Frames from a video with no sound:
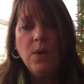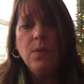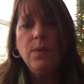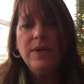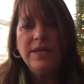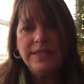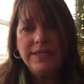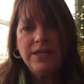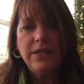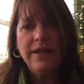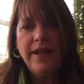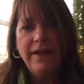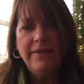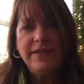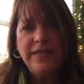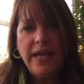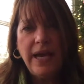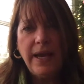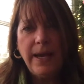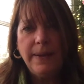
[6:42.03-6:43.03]
we still
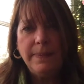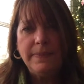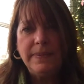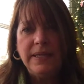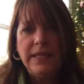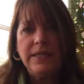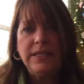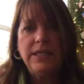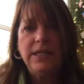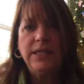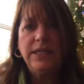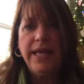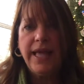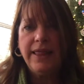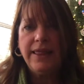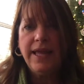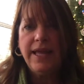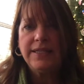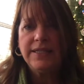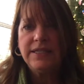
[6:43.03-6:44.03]
have time to
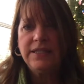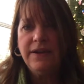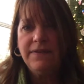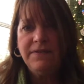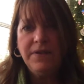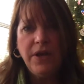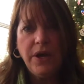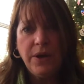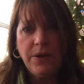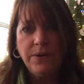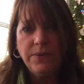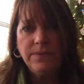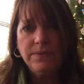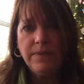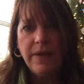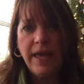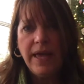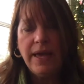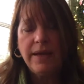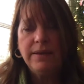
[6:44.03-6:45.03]
let that stuff go
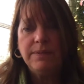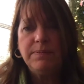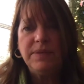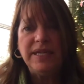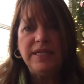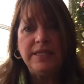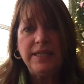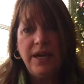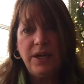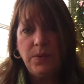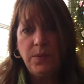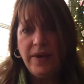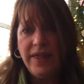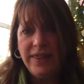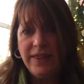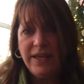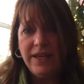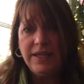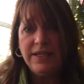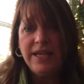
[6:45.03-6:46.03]
and be done
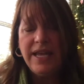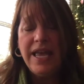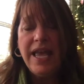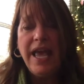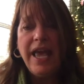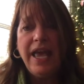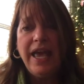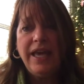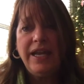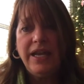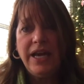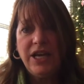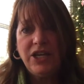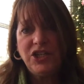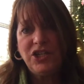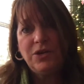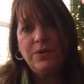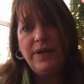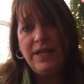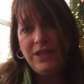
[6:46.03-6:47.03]
with it and
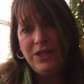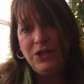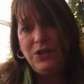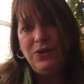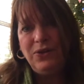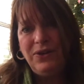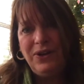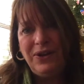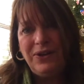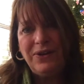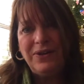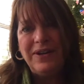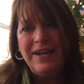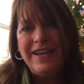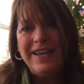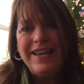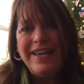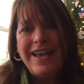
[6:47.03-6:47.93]
usher in the new year.